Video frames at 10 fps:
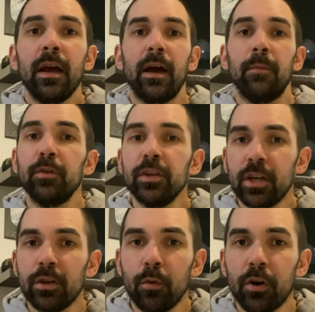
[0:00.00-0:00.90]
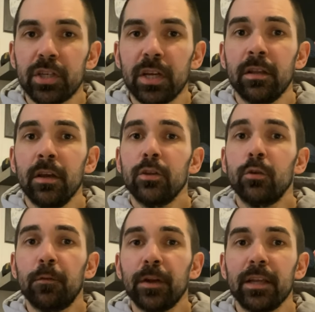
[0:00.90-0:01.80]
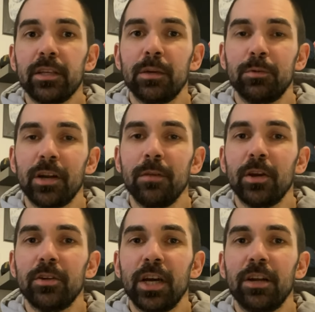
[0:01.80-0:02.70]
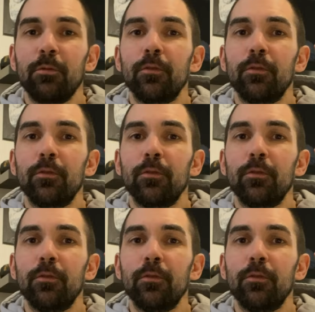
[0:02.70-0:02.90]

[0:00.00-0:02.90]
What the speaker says: Appreciate you watching. Don't forget to subscribe to our channel.